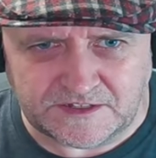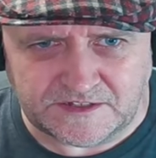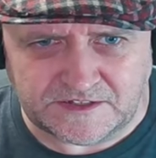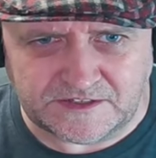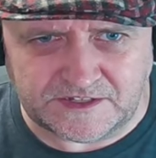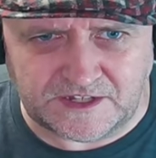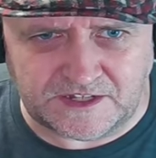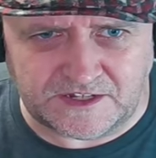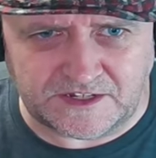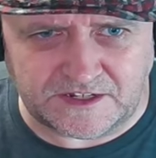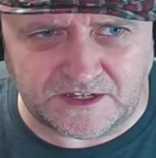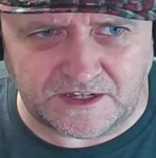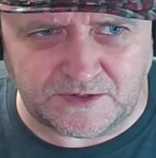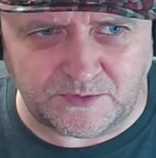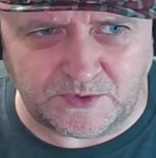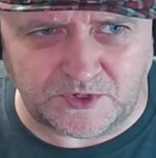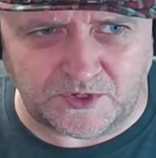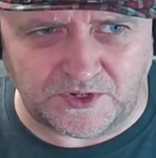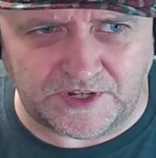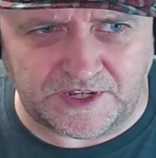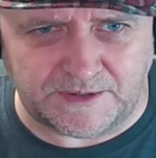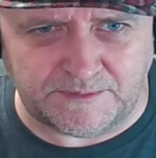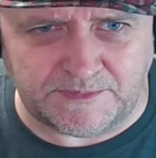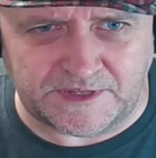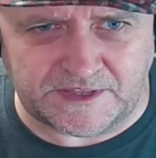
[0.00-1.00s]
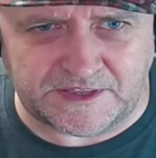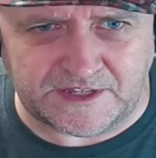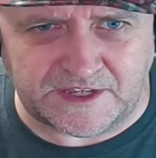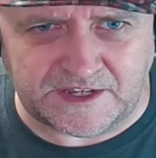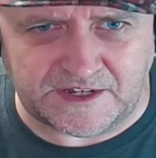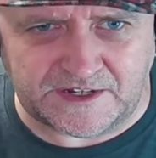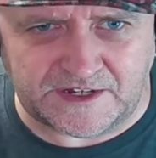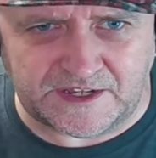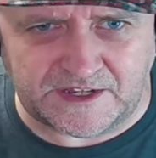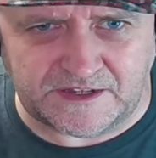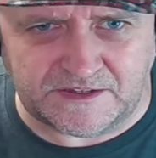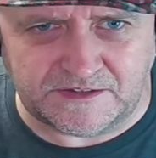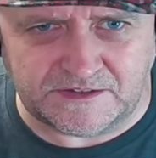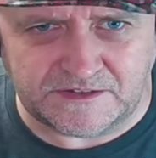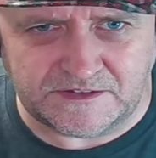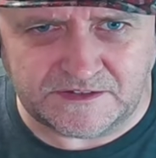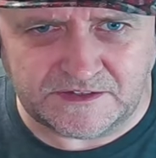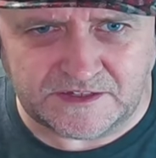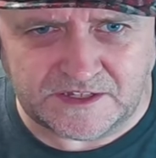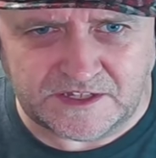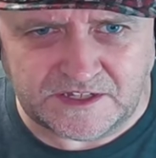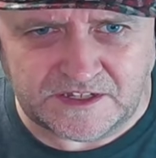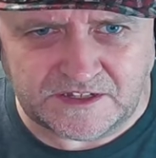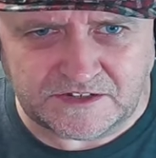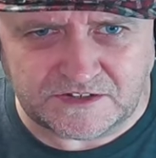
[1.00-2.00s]
There you go, we've got him in there now.
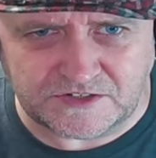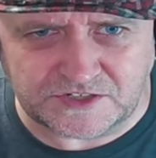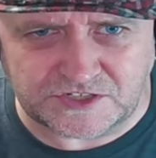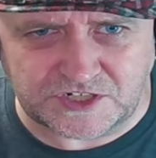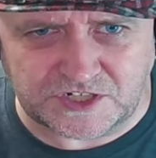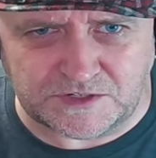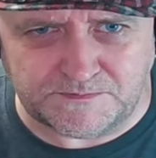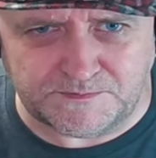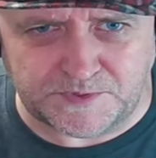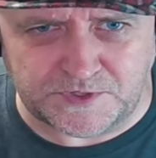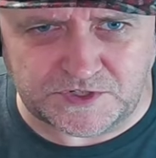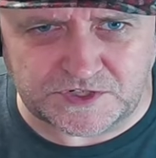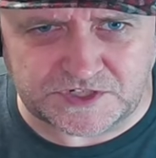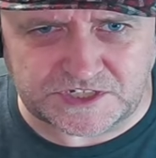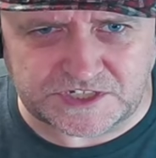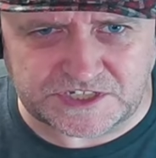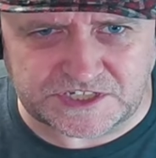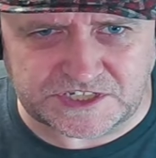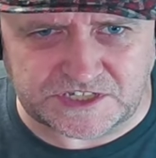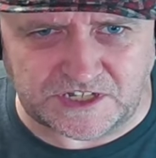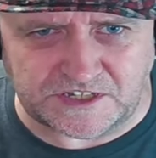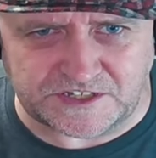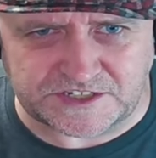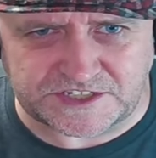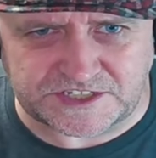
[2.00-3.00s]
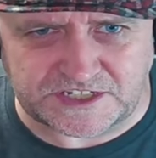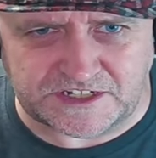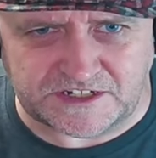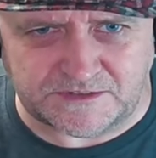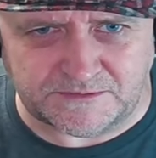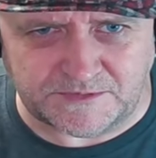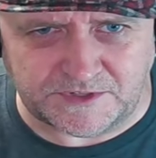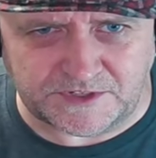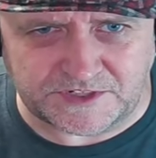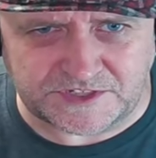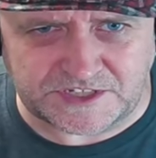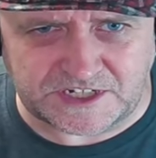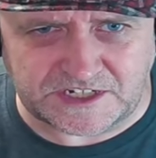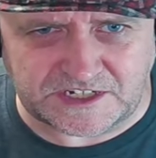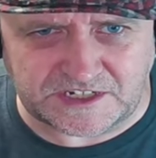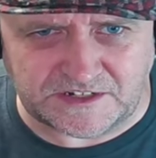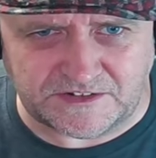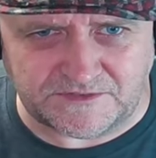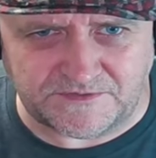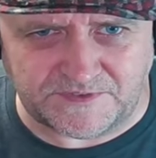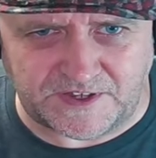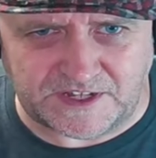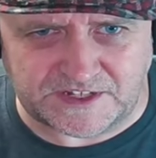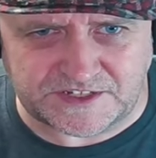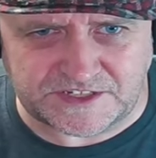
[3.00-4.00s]
Got two boosted slots there I'm not taking
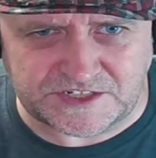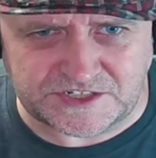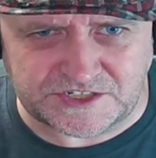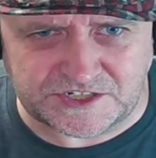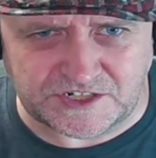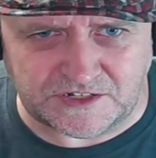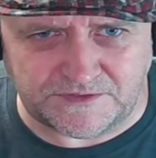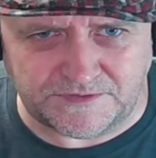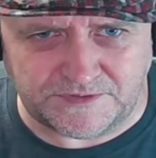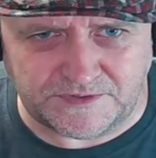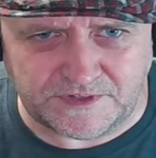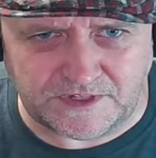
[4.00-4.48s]
advantage of.